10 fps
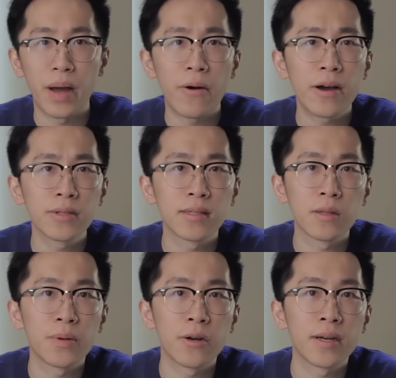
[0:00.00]
Bauhaus is
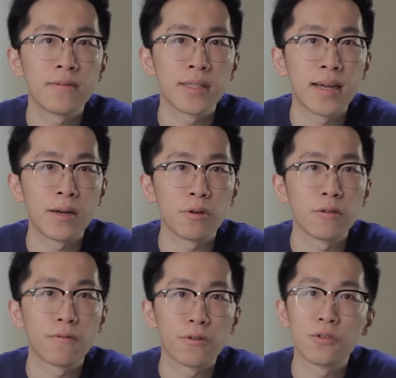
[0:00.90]
the period of design where
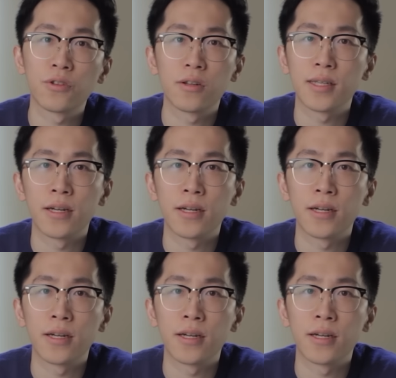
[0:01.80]
you first start